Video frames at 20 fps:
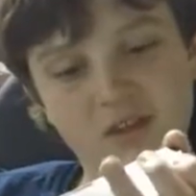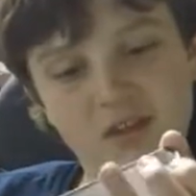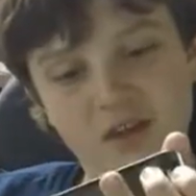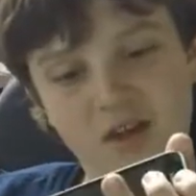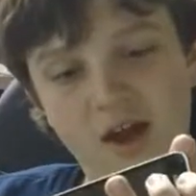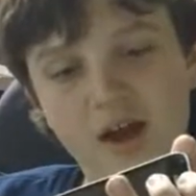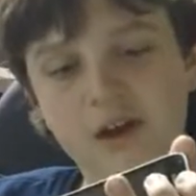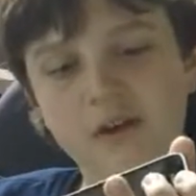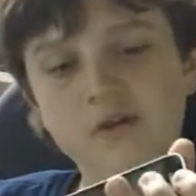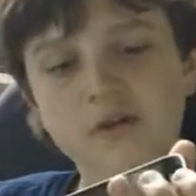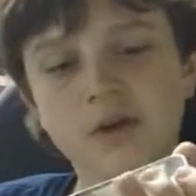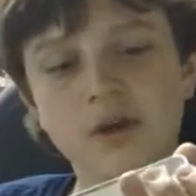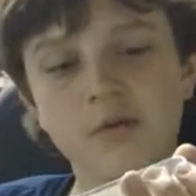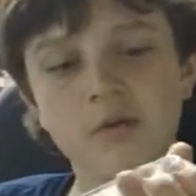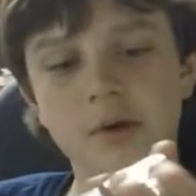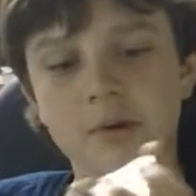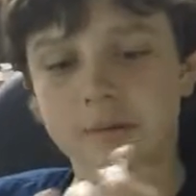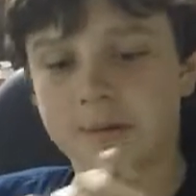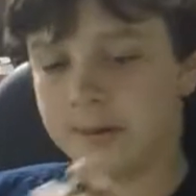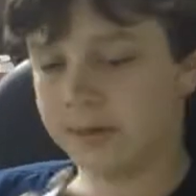don't get
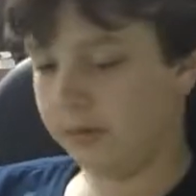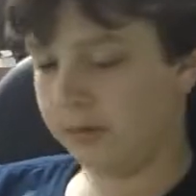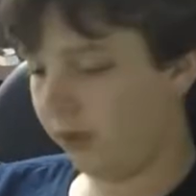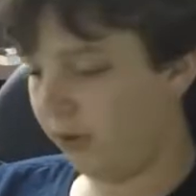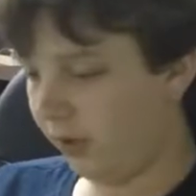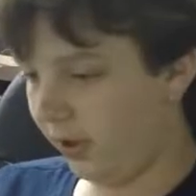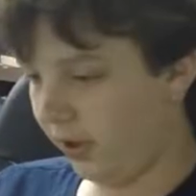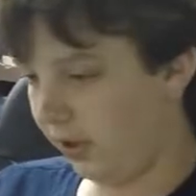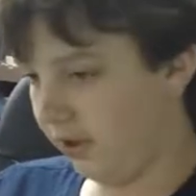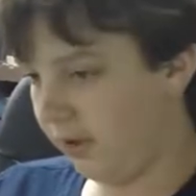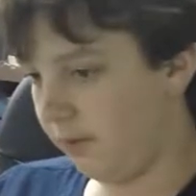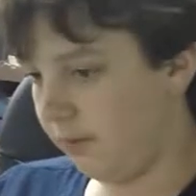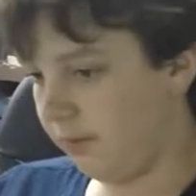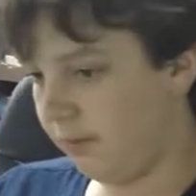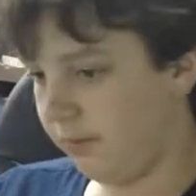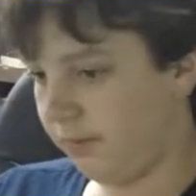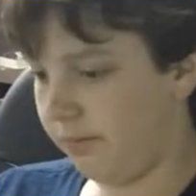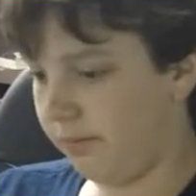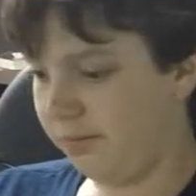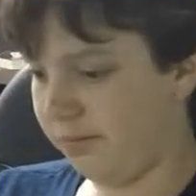why people like
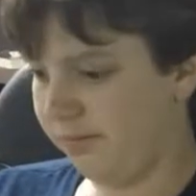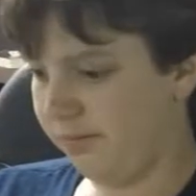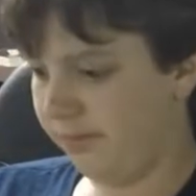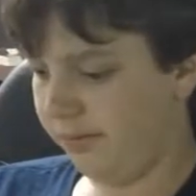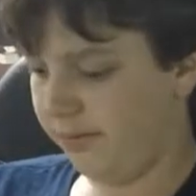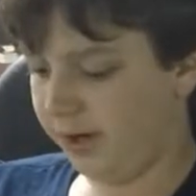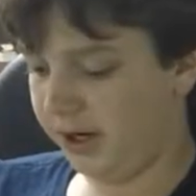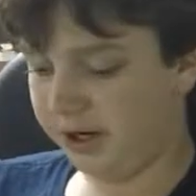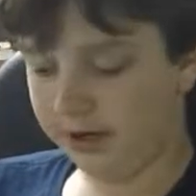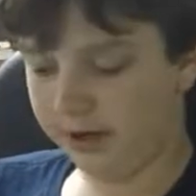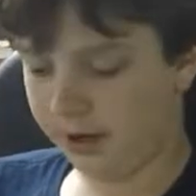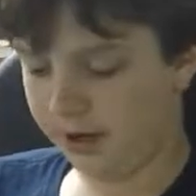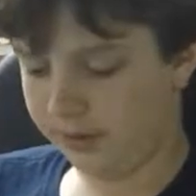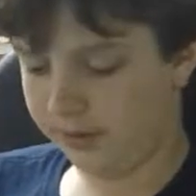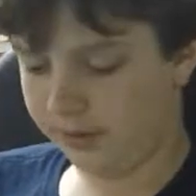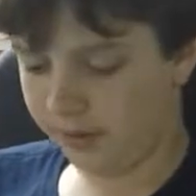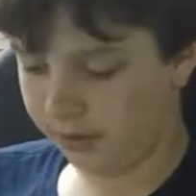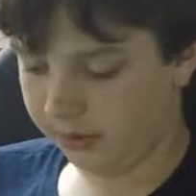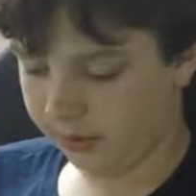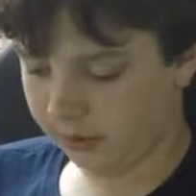beat it up
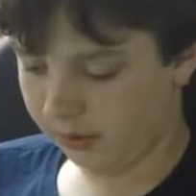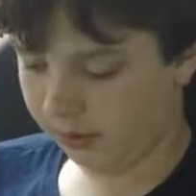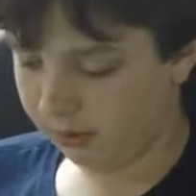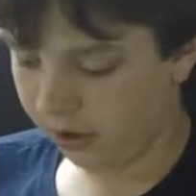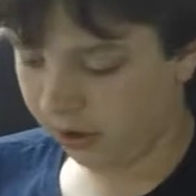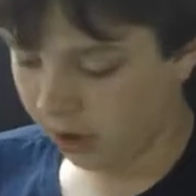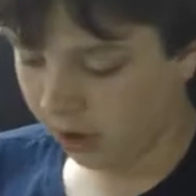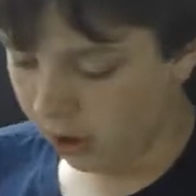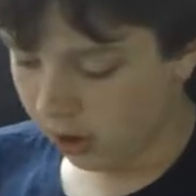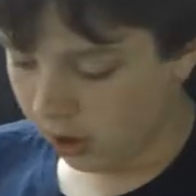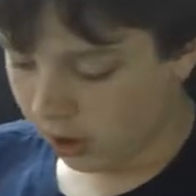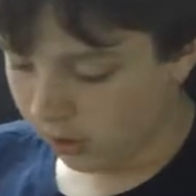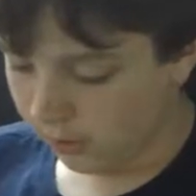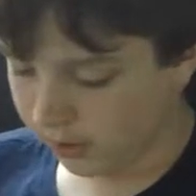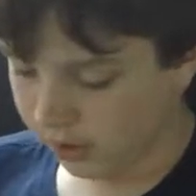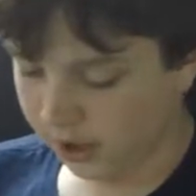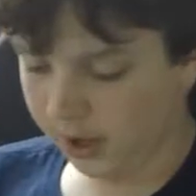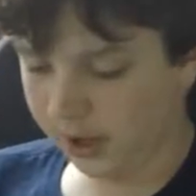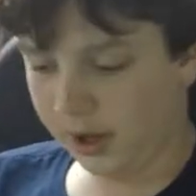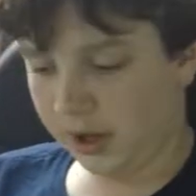almost, but
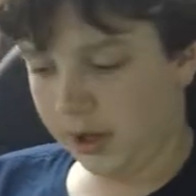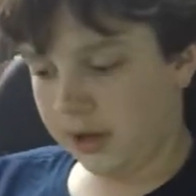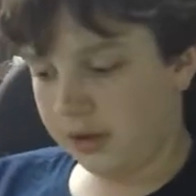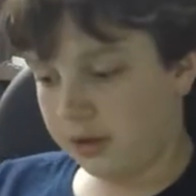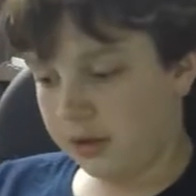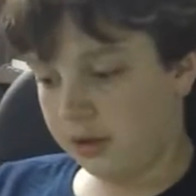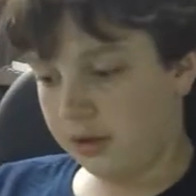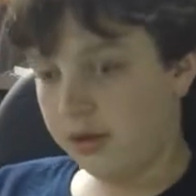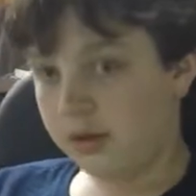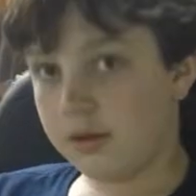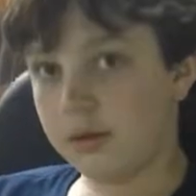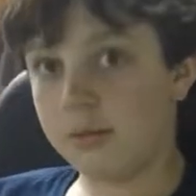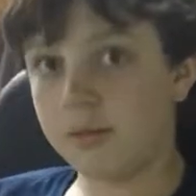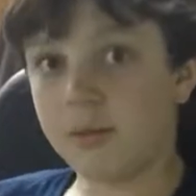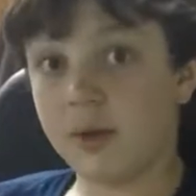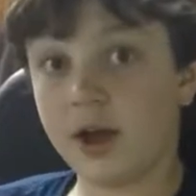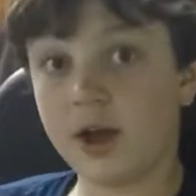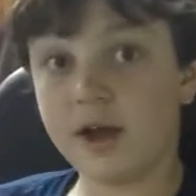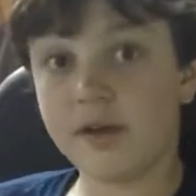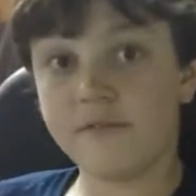yeah,
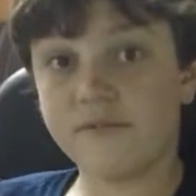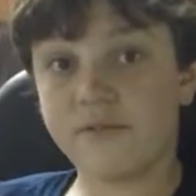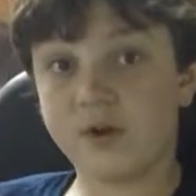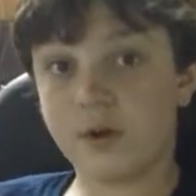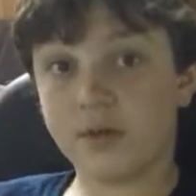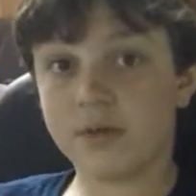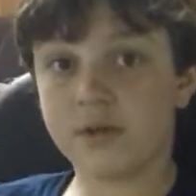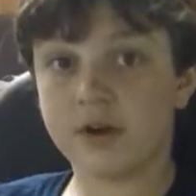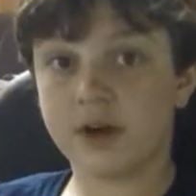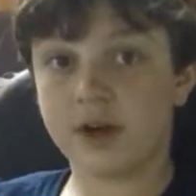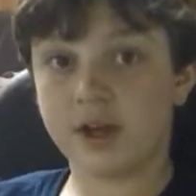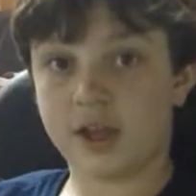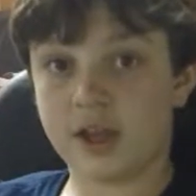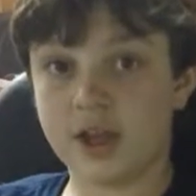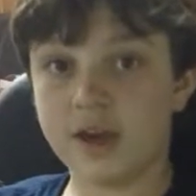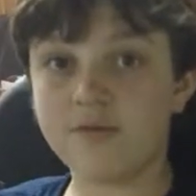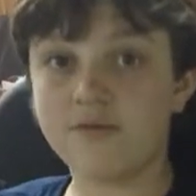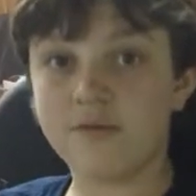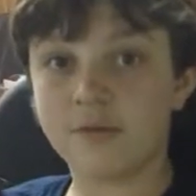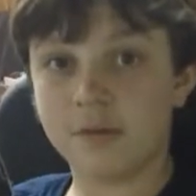my phones that I
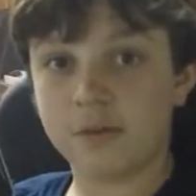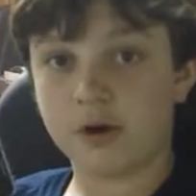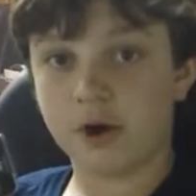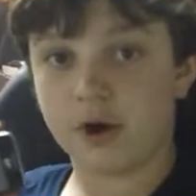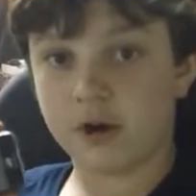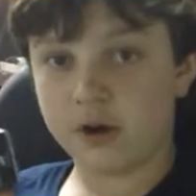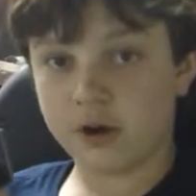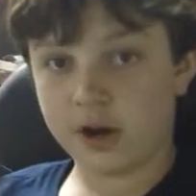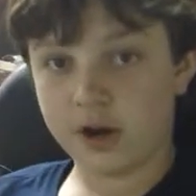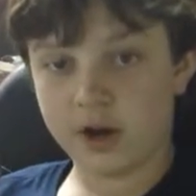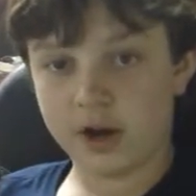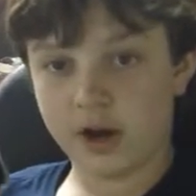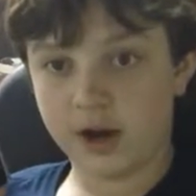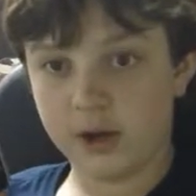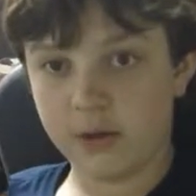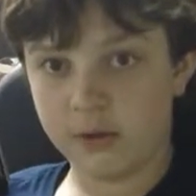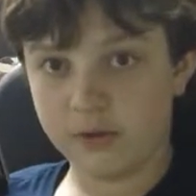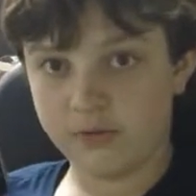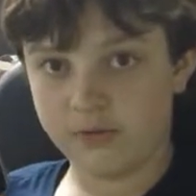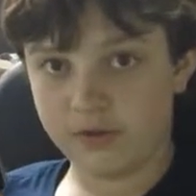get from Target and I
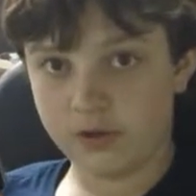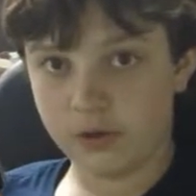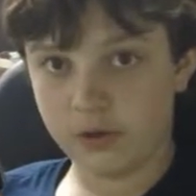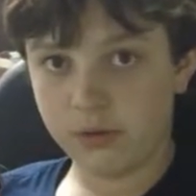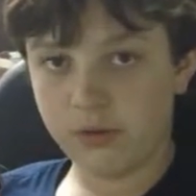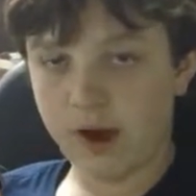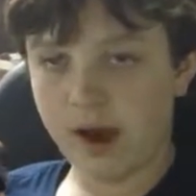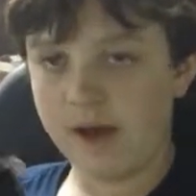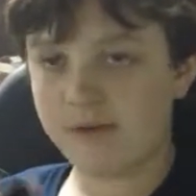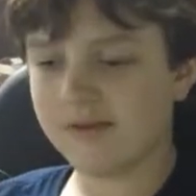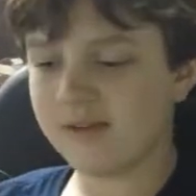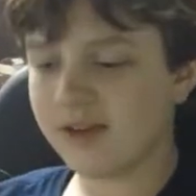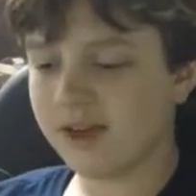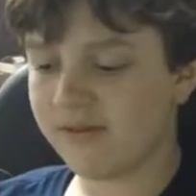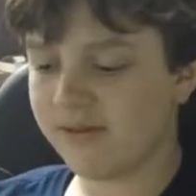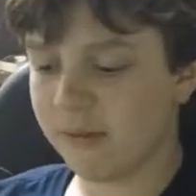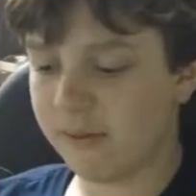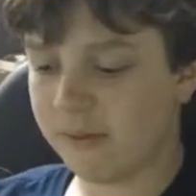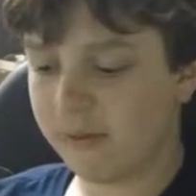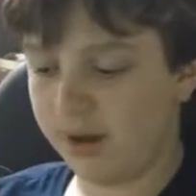review, I only have
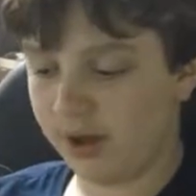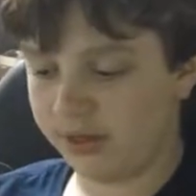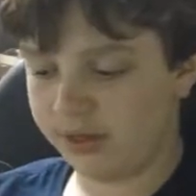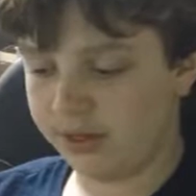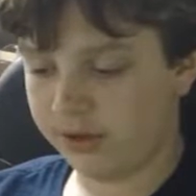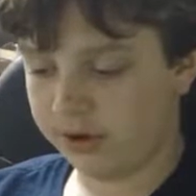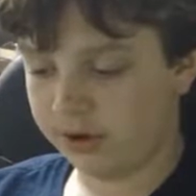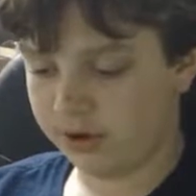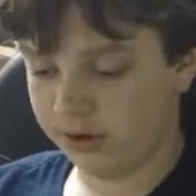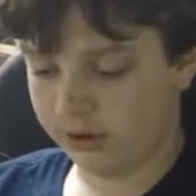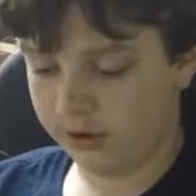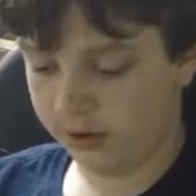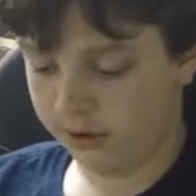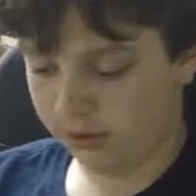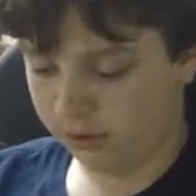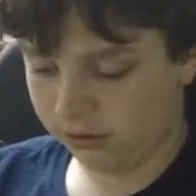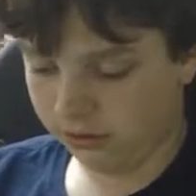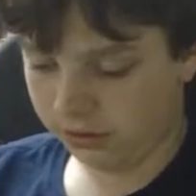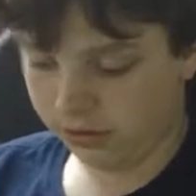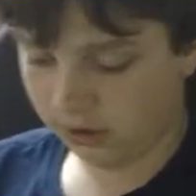a month to
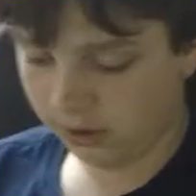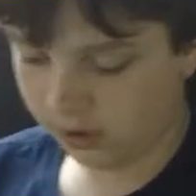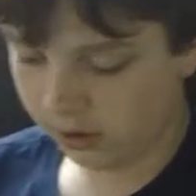those.